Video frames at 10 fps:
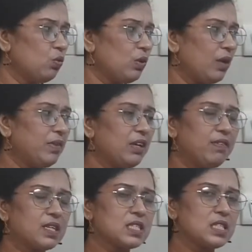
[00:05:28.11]
We have
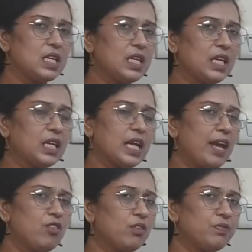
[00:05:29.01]
never seen any
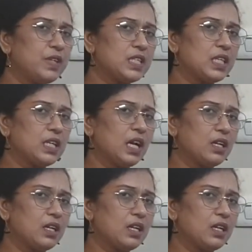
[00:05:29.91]
kind of meeting